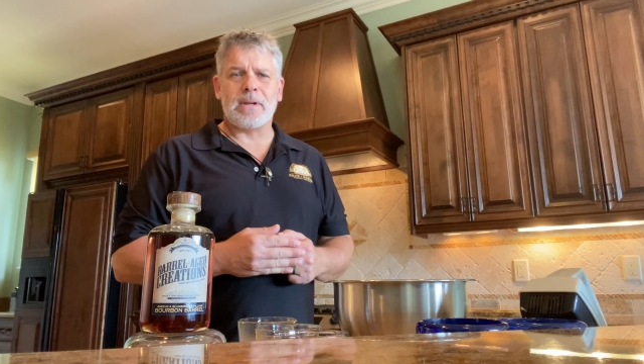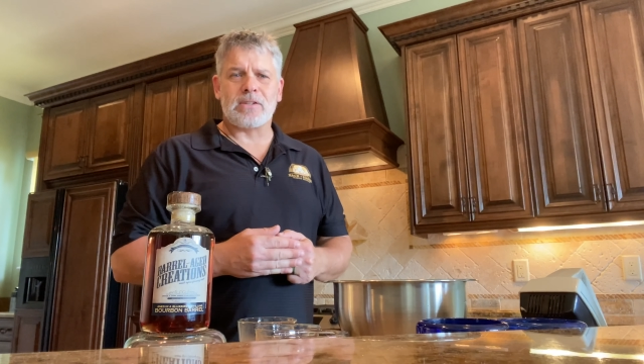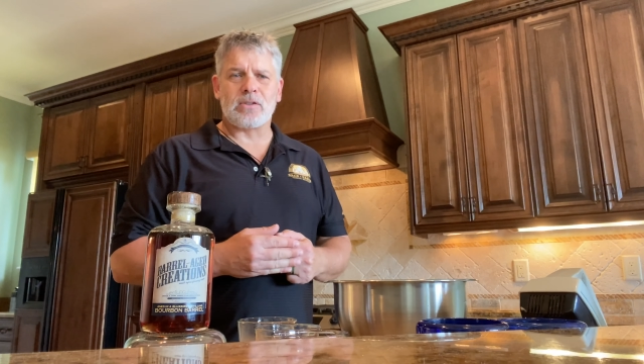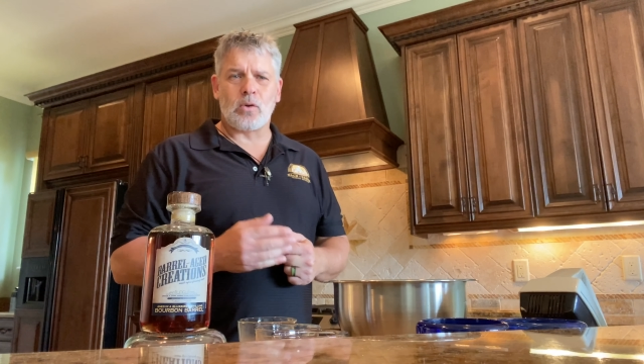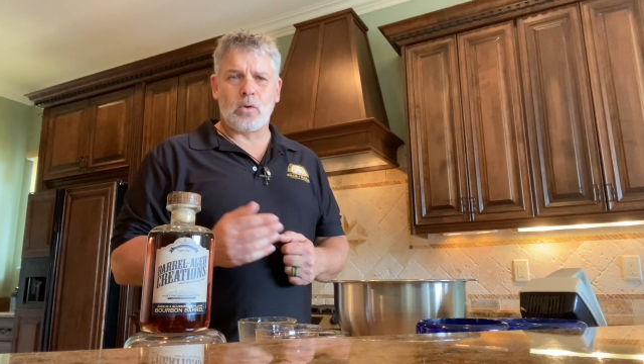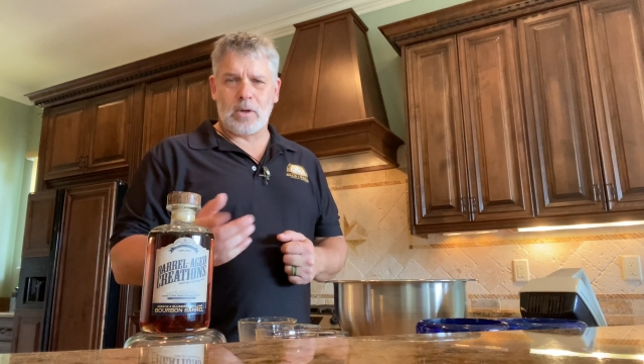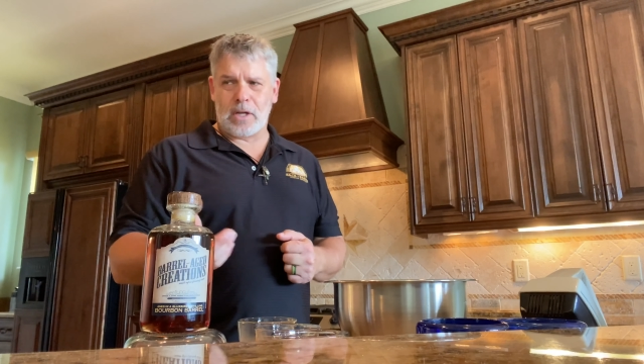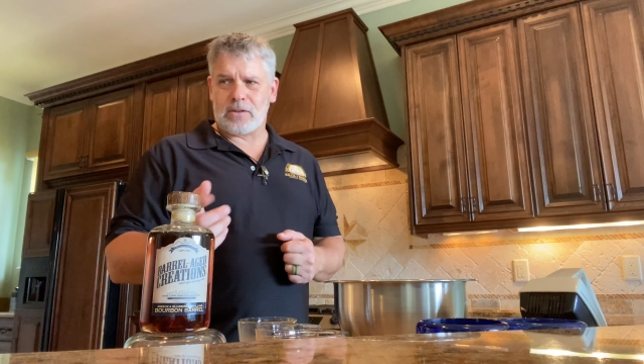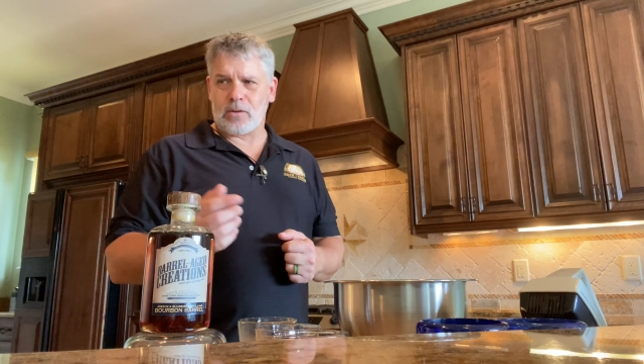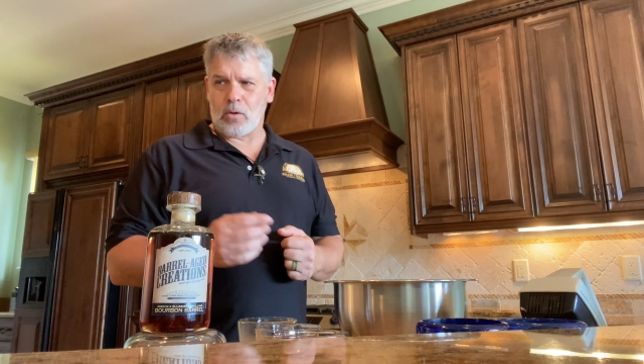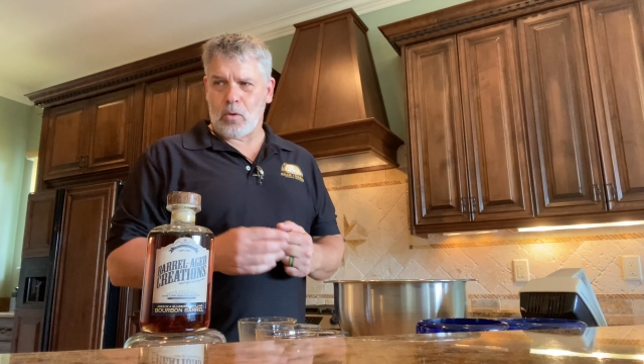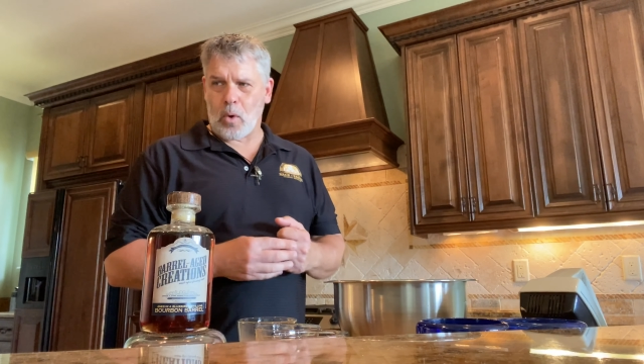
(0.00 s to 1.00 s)
and it's
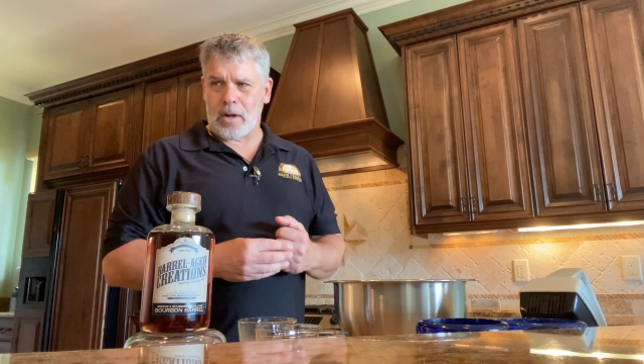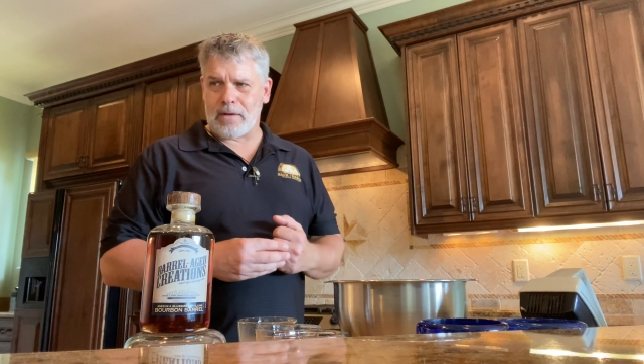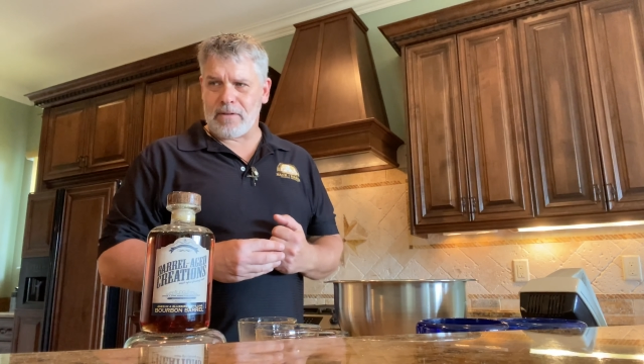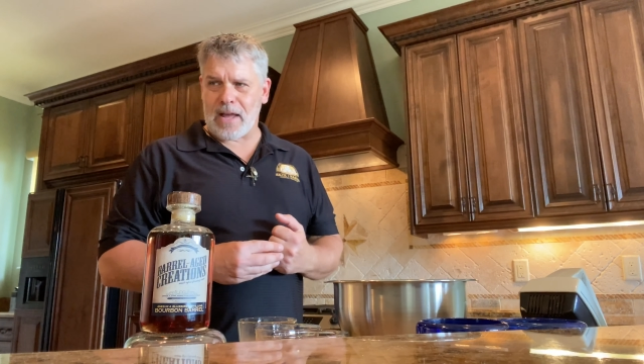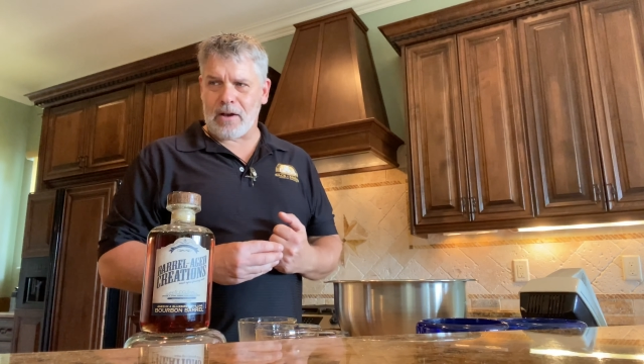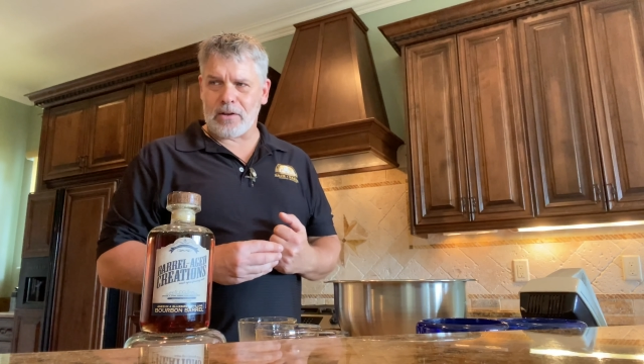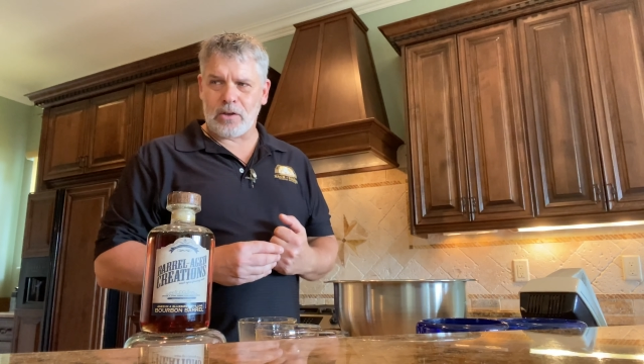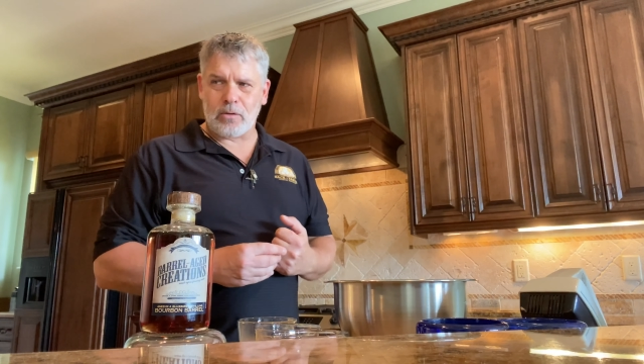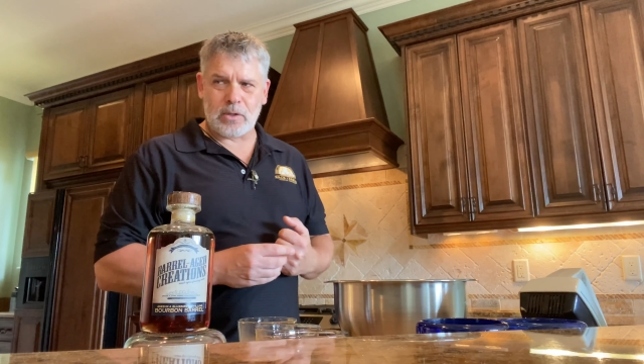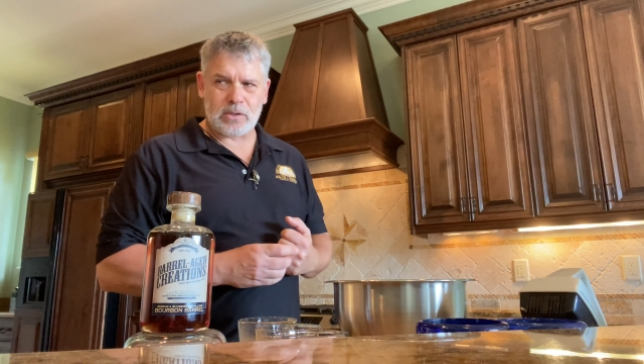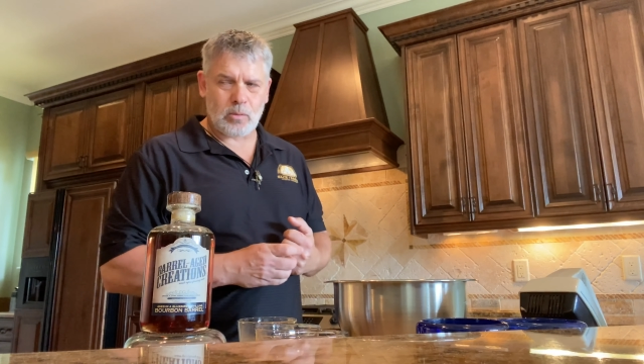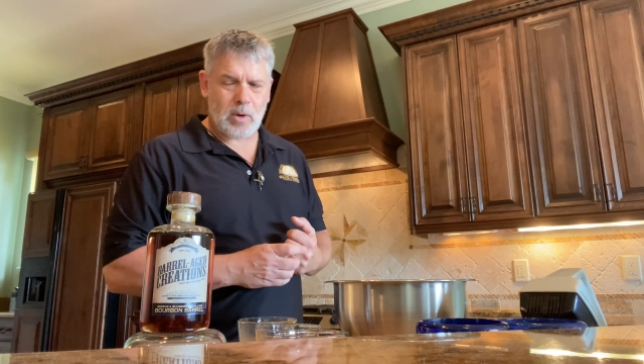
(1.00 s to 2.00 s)
quite a
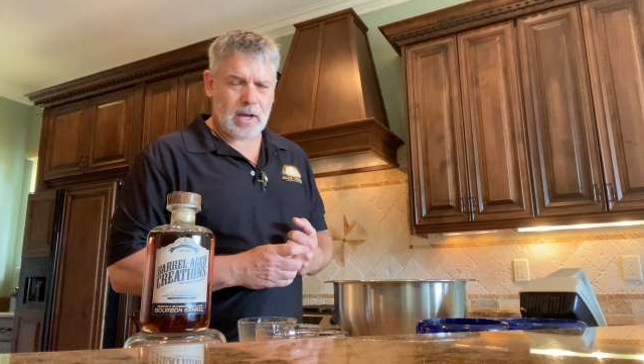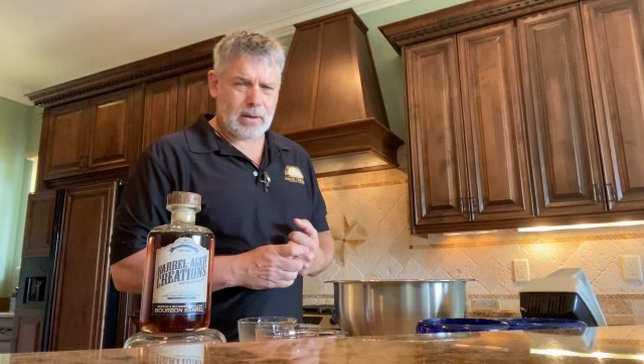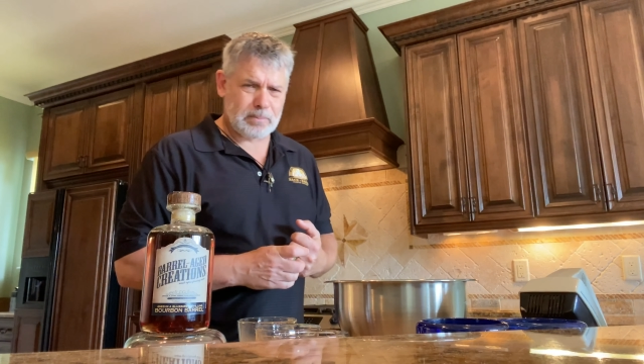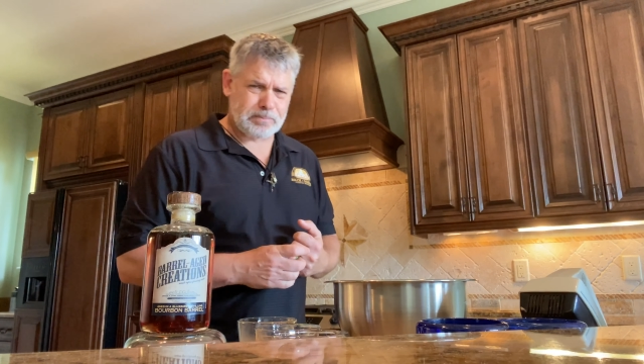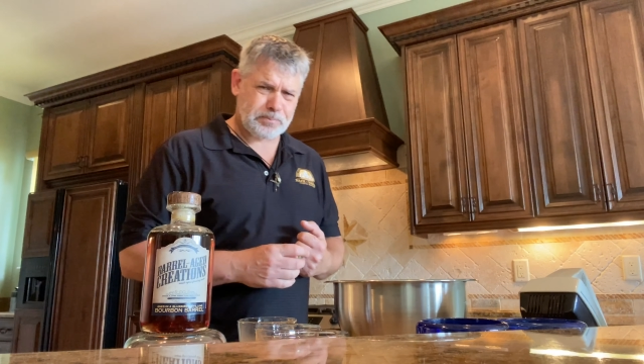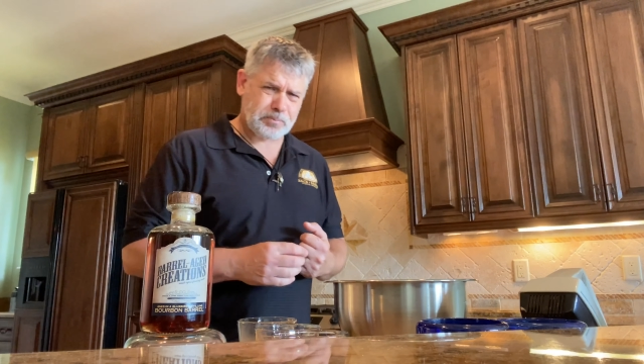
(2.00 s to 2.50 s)
value as well.